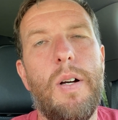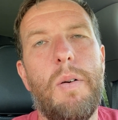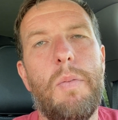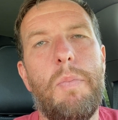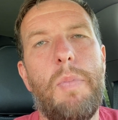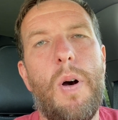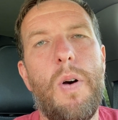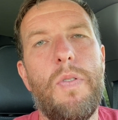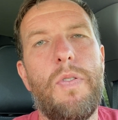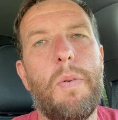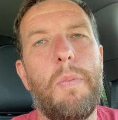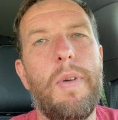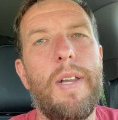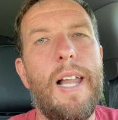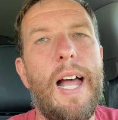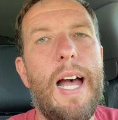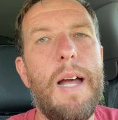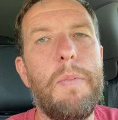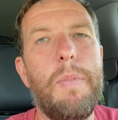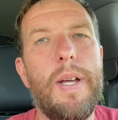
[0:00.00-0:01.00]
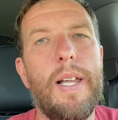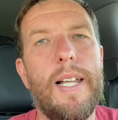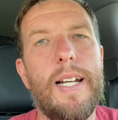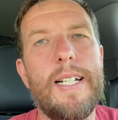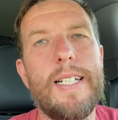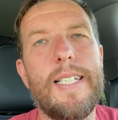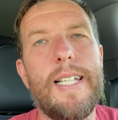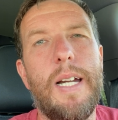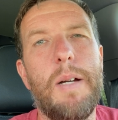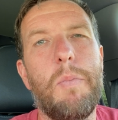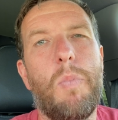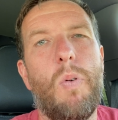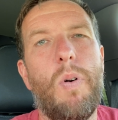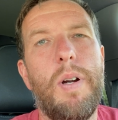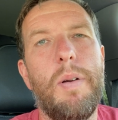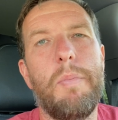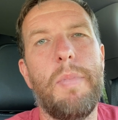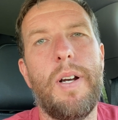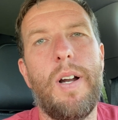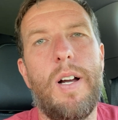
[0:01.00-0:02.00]
both from a liability
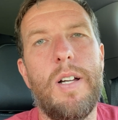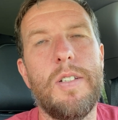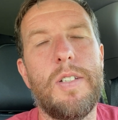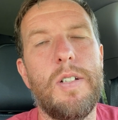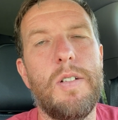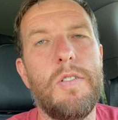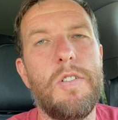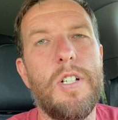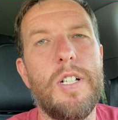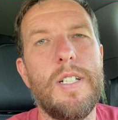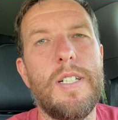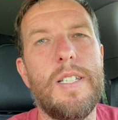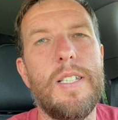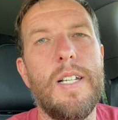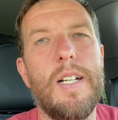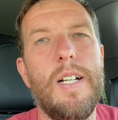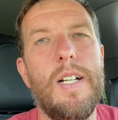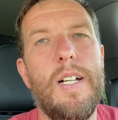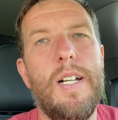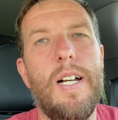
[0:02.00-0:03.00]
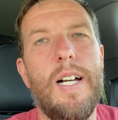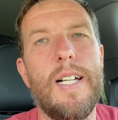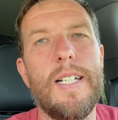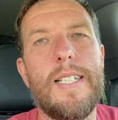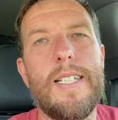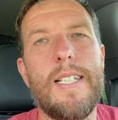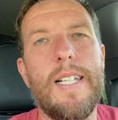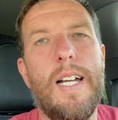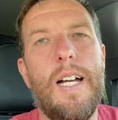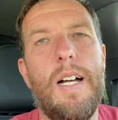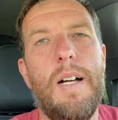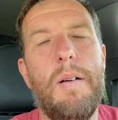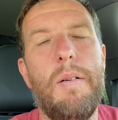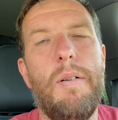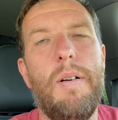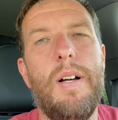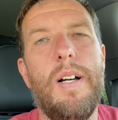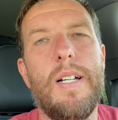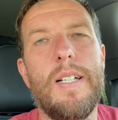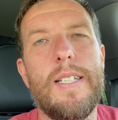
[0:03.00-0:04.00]
standpoint, but also just
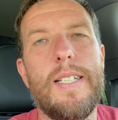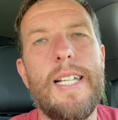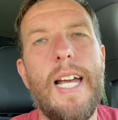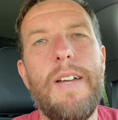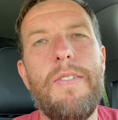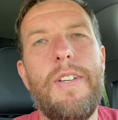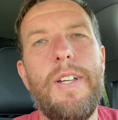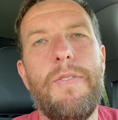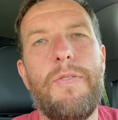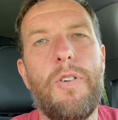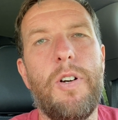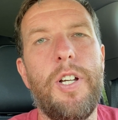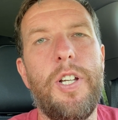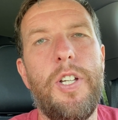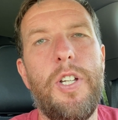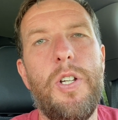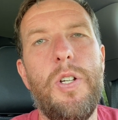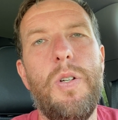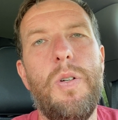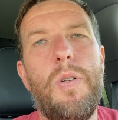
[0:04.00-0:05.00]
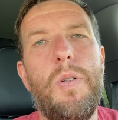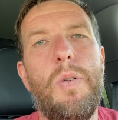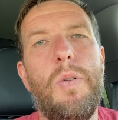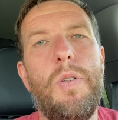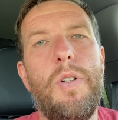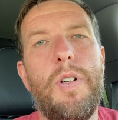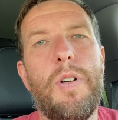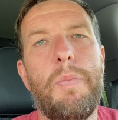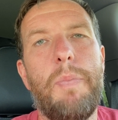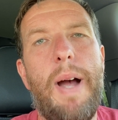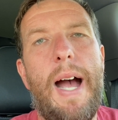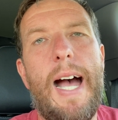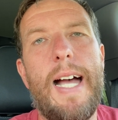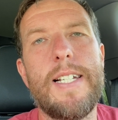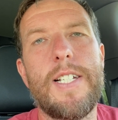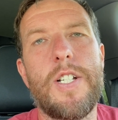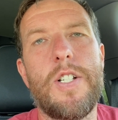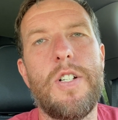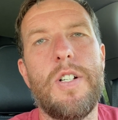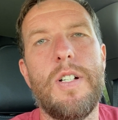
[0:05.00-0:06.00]
a safety for you, your
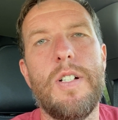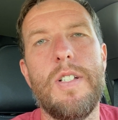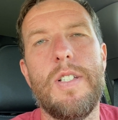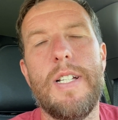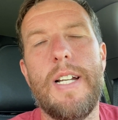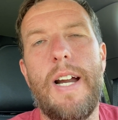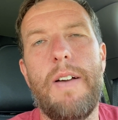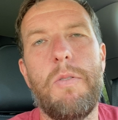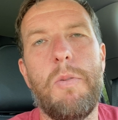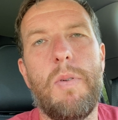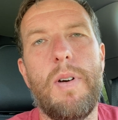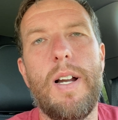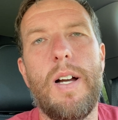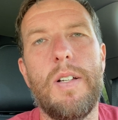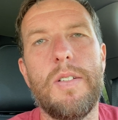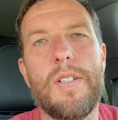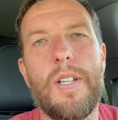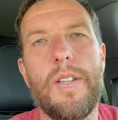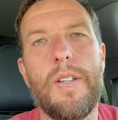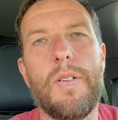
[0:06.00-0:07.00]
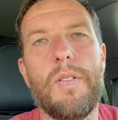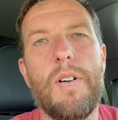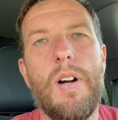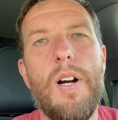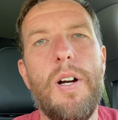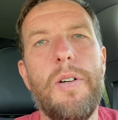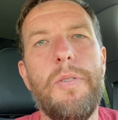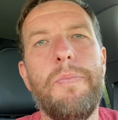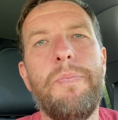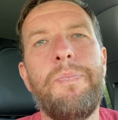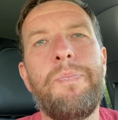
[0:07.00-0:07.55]
passengers, and everyone else on the road.